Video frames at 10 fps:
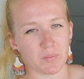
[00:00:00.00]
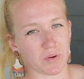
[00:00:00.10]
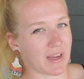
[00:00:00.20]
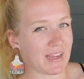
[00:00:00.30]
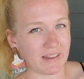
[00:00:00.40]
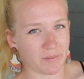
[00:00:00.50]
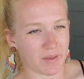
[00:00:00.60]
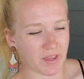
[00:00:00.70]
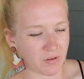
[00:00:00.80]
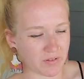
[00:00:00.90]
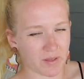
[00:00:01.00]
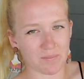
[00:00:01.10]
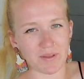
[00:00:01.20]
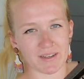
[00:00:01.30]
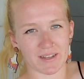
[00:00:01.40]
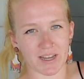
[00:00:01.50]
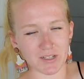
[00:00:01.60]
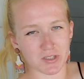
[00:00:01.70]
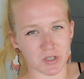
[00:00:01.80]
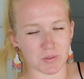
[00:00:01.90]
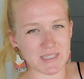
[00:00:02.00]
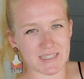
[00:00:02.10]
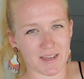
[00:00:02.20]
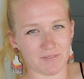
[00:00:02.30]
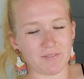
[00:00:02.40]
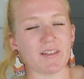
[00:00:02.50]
breaking them in or them being like so stiff.